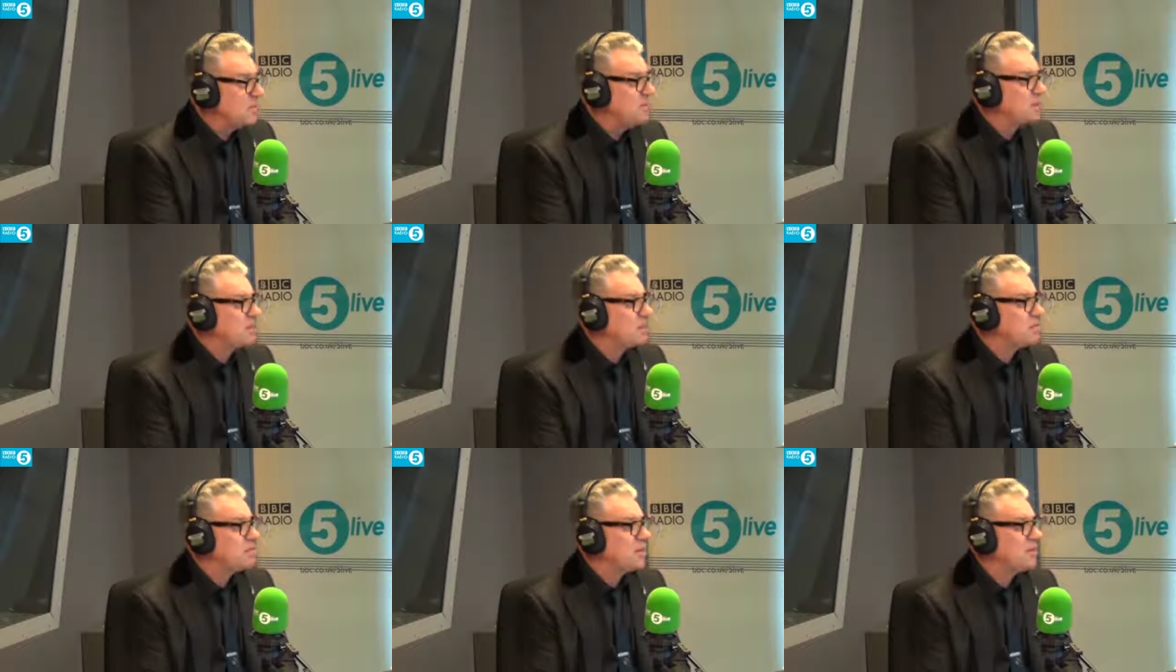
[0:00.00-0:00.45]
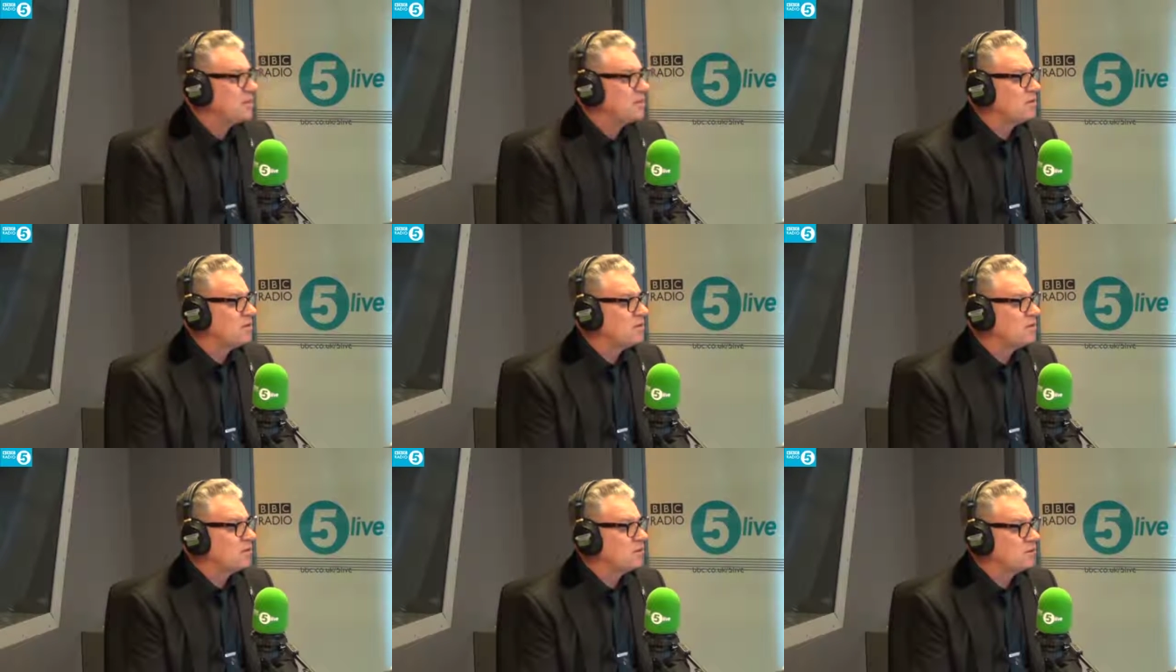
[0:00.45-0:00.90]
It is set
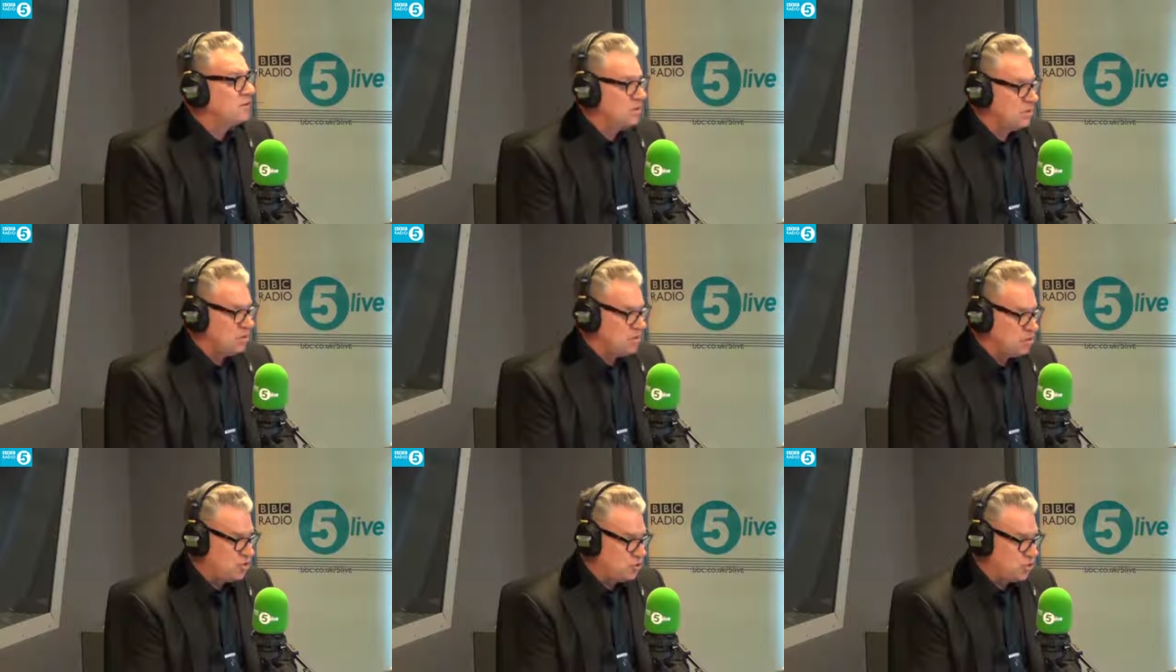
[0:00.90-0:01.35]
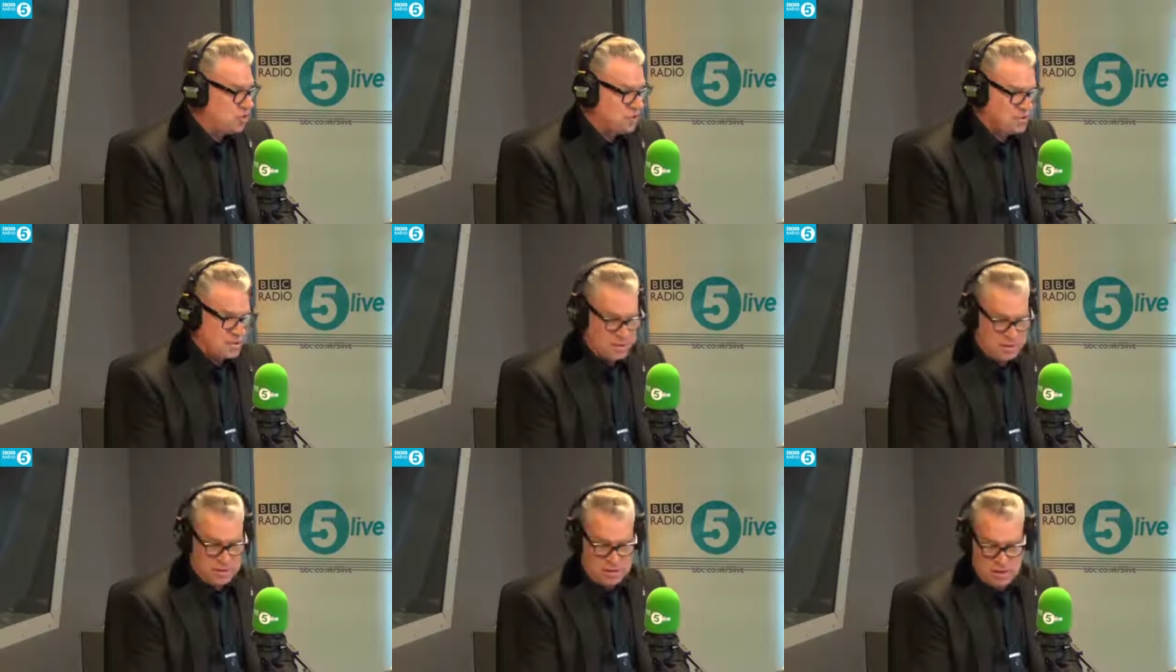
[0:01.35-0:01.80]
on uh,
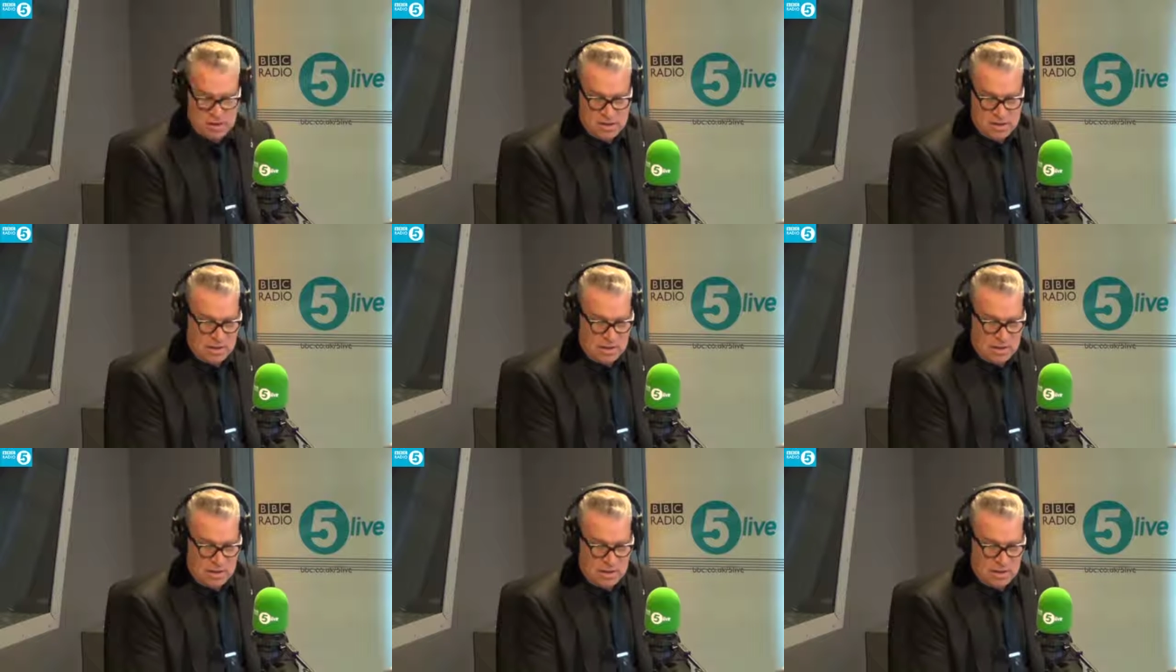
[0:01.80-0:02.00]
Jersey,